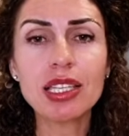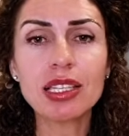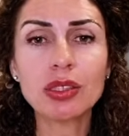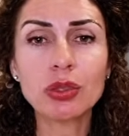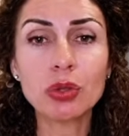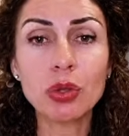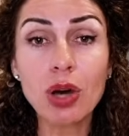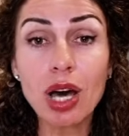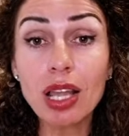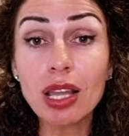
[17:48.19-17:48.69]

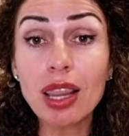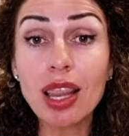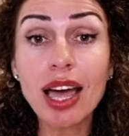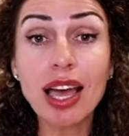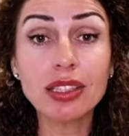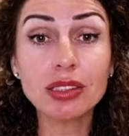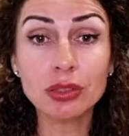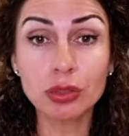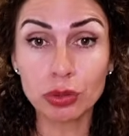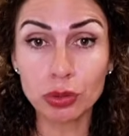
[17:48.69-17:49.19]
to
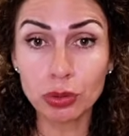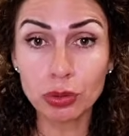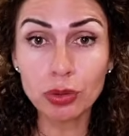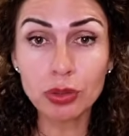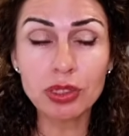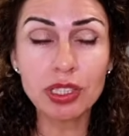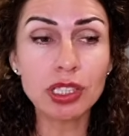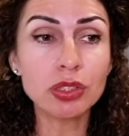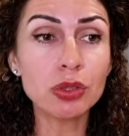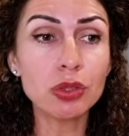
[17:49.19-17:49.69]
align to
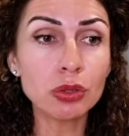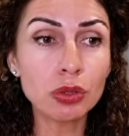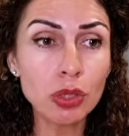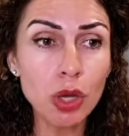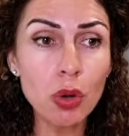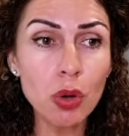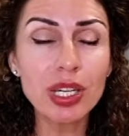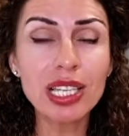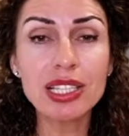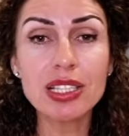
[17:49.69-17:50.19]
that you
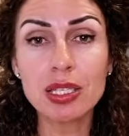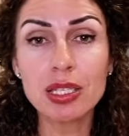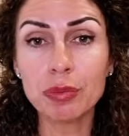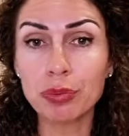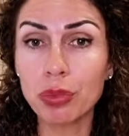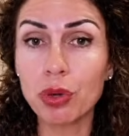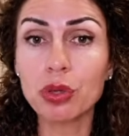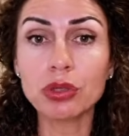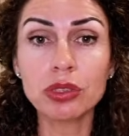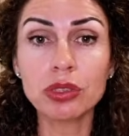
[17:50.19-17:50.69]
know it's
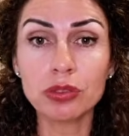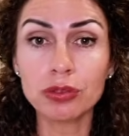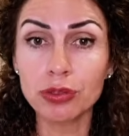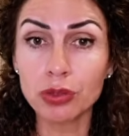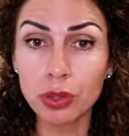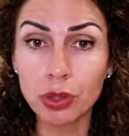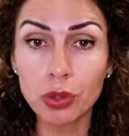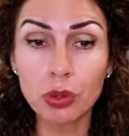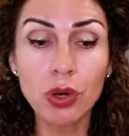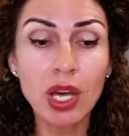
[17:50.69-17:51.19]
important for
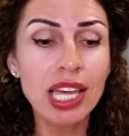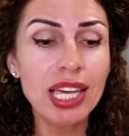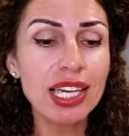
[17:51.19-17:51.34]
you